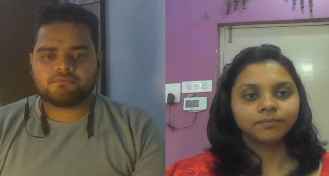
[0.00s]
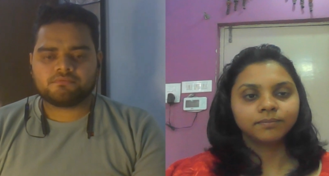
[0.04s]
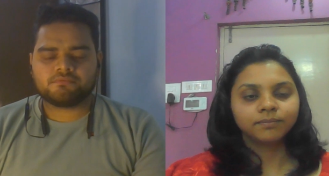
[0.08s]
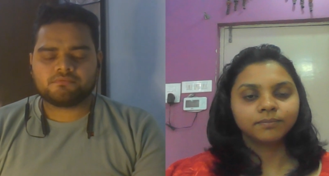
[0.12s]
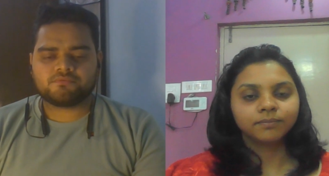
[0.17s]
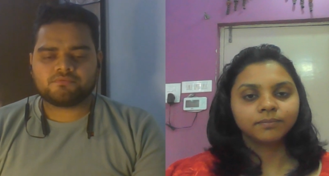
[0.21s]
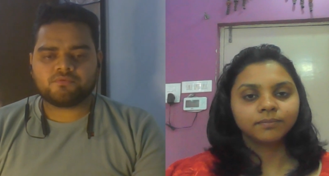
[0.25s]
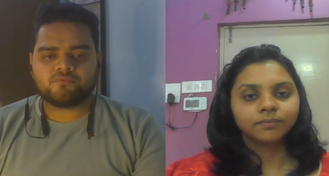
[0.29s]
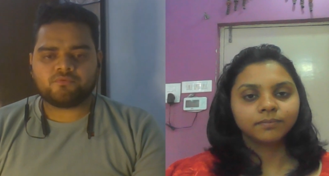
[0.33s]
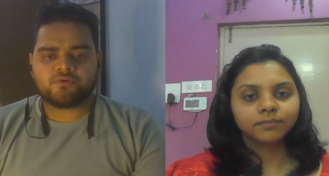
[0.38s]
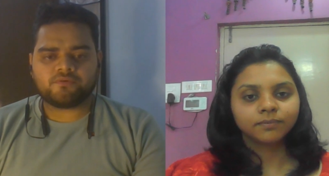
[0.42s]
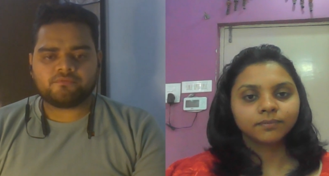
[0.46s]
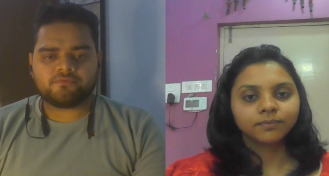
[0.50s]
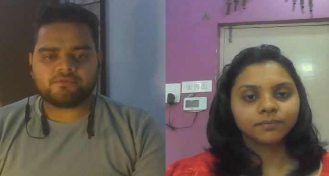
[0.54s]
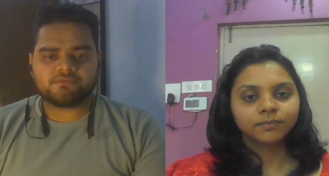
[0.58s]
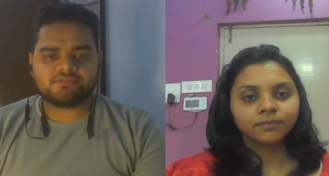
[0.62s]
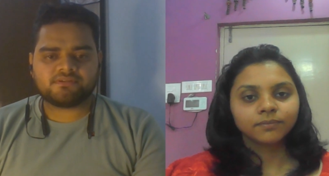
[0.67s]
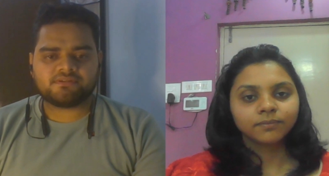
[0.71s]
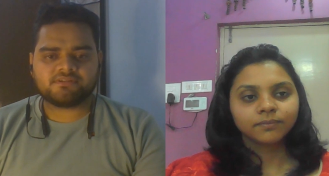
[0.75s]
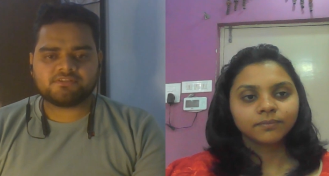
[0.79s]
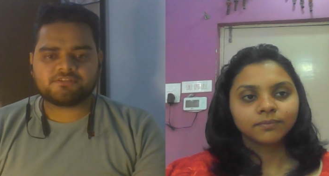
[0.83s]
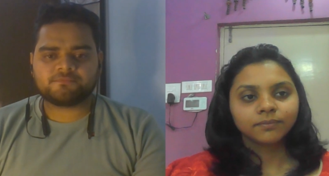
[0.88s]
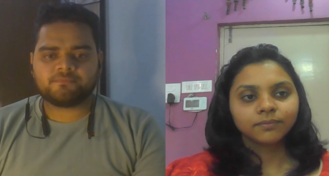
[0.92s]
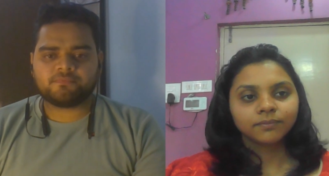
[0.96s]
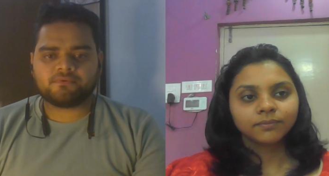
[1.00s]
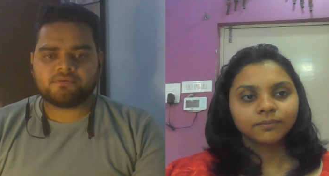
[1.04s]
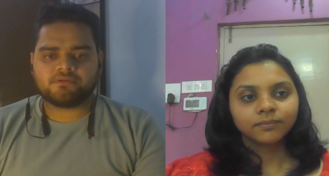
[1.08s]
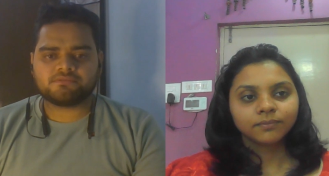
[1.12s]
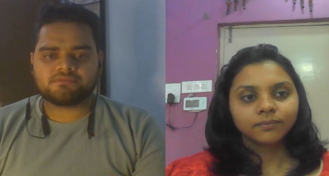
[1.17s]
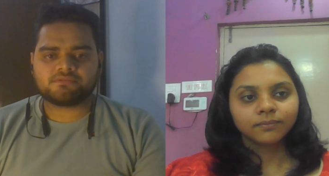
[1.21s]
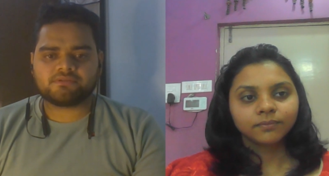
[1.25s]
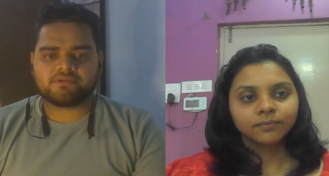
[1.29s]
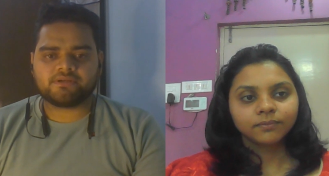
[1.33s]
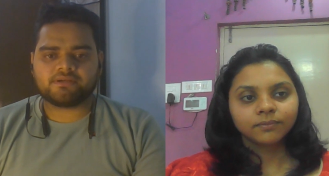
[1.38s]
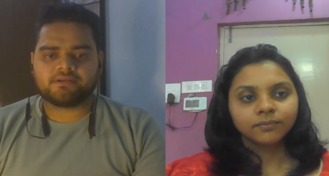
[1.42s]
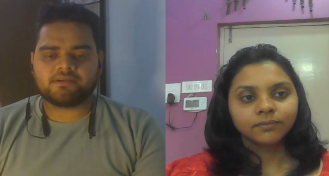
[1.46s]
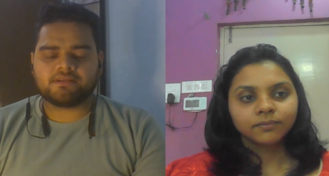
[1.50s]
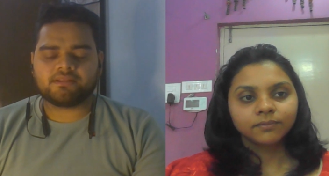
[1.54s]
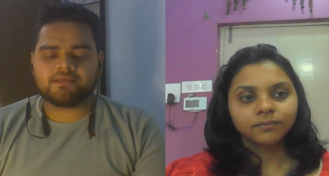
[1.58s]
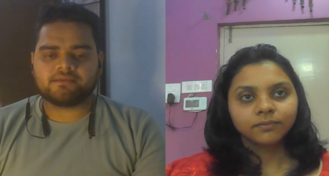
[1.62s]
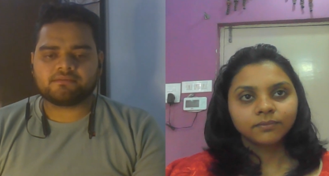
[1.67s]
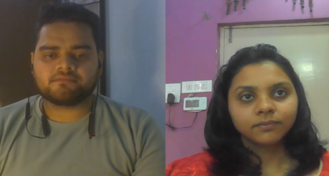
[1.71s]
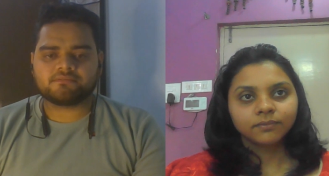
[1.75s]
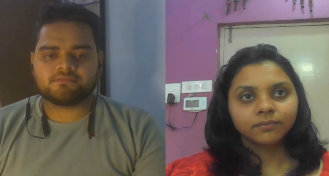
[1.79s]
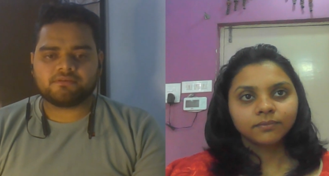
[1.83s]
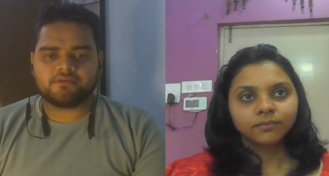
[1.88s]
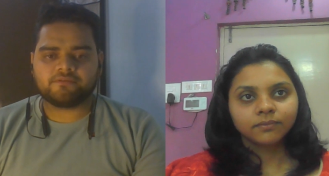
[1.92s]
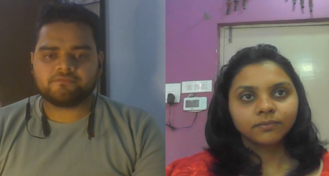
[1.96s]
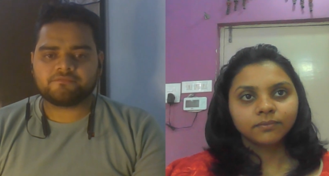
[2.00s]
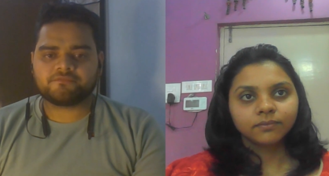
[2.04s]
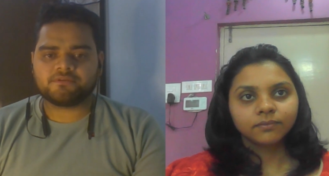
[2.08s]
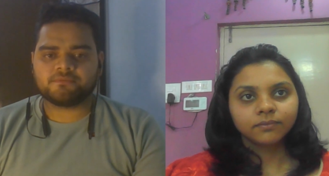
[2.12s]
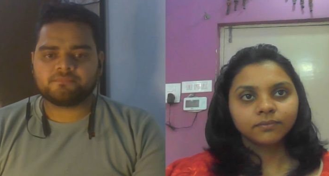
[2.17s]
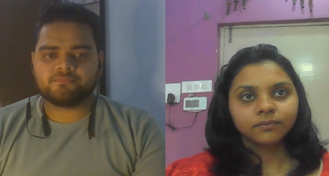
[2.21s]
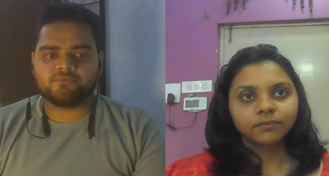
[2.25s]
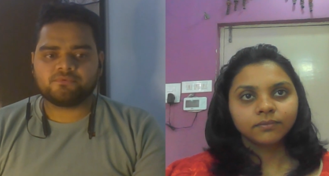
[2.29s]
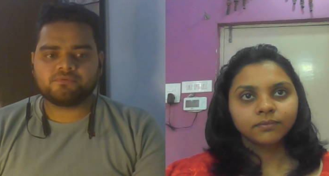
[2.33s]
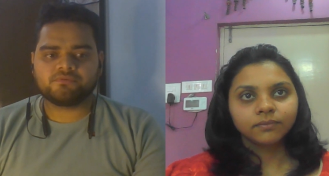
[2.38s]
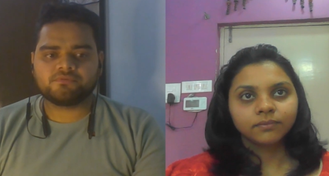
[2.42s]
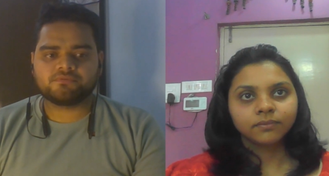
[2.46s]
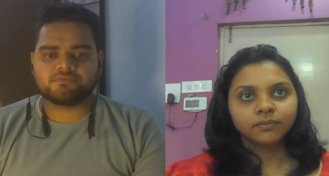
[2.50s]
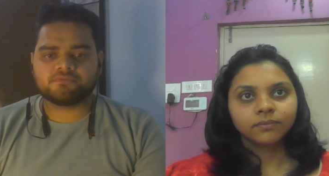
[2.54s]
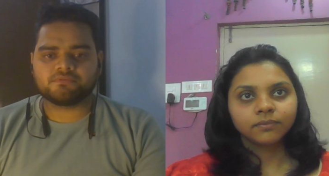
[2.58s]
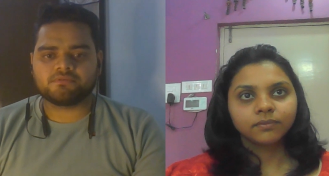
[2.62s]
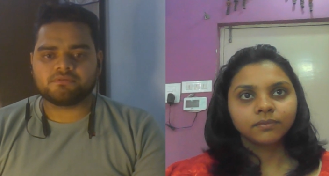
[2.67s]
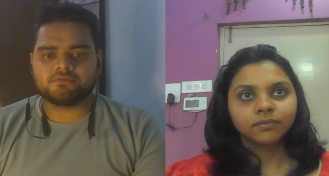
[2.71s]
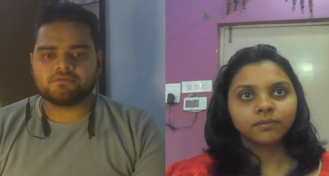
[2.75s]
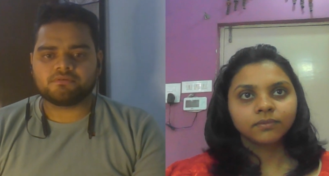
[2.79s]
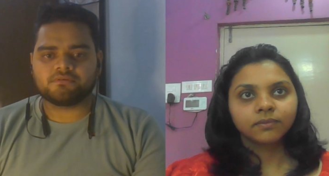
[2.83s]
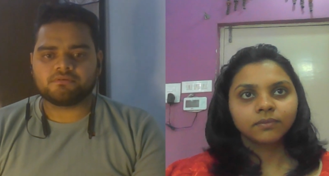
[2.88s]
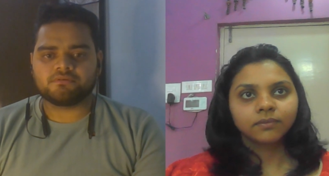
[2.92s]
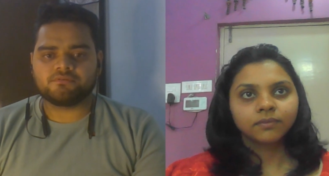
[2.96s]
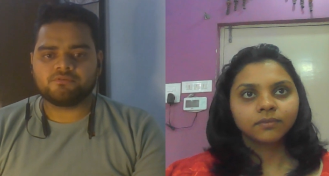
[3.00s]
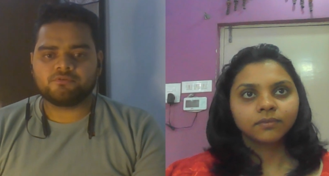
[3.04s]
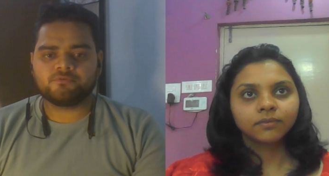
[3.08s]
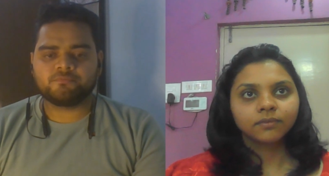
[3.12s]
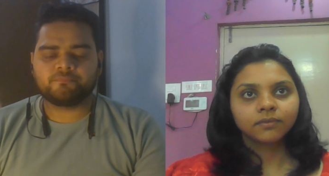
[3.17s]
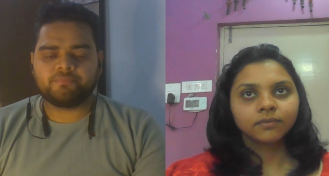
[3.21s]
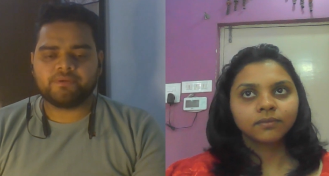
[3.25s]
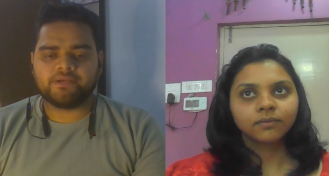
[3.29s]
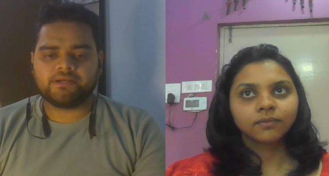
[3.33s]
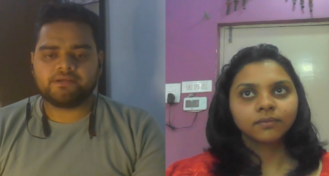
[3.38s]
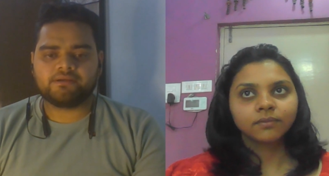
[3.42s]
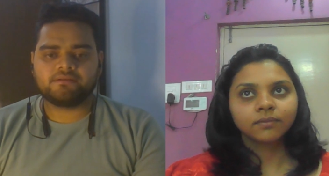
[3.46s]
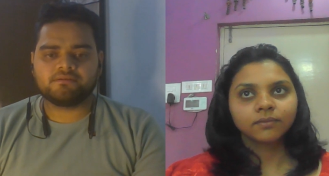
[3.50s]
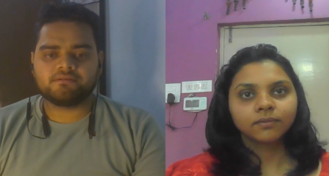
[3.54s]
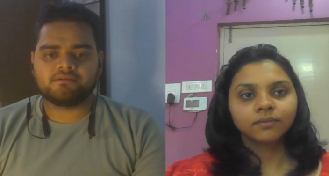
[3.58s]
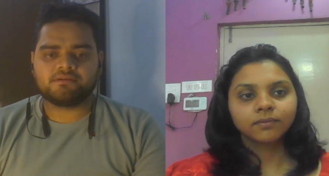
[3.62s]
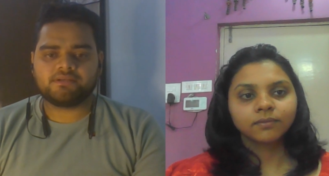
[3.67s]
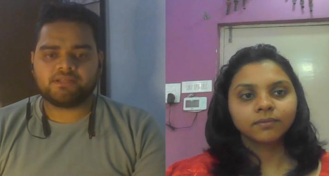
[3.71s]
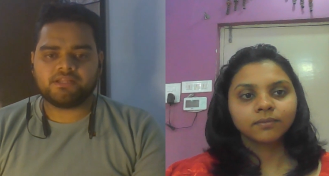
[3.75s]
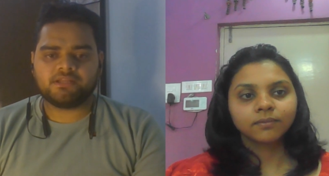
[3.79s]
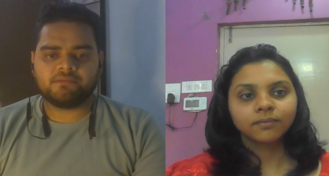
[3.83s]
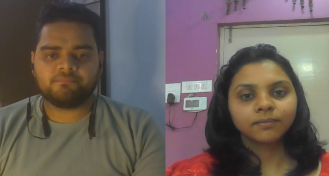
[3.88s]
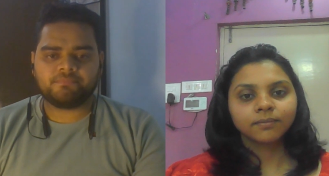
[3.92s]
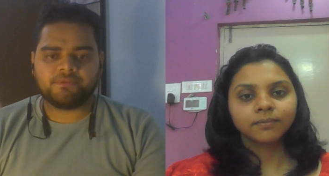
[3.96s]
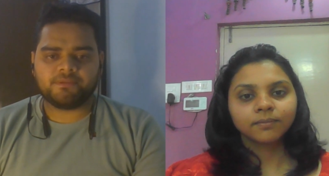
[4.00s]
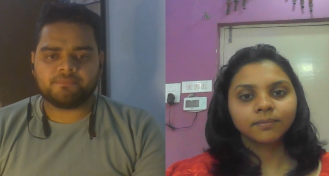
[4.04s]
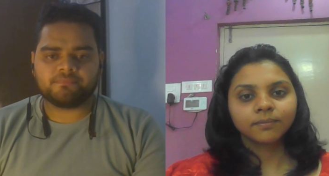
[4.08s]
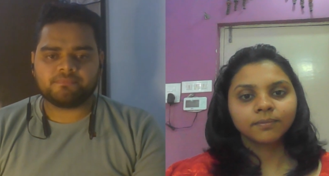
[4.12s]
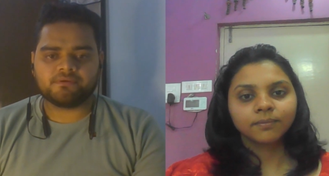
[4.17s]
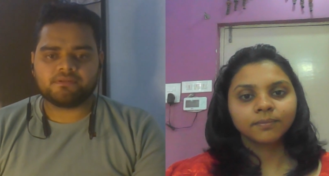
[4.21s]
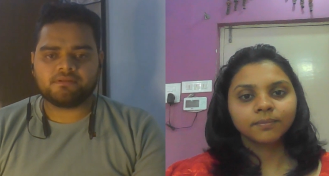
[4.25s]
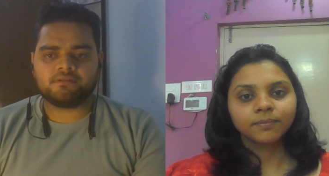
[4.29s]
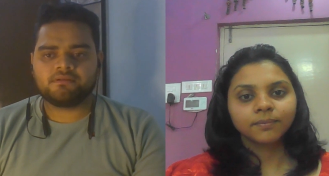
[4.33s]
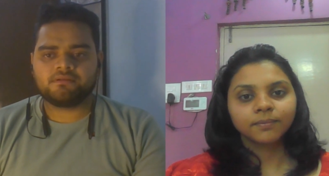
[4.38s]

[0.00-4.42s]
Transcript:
Speaker 1: So what was the response rate like? If suppose uh, you pinged uh, ten people,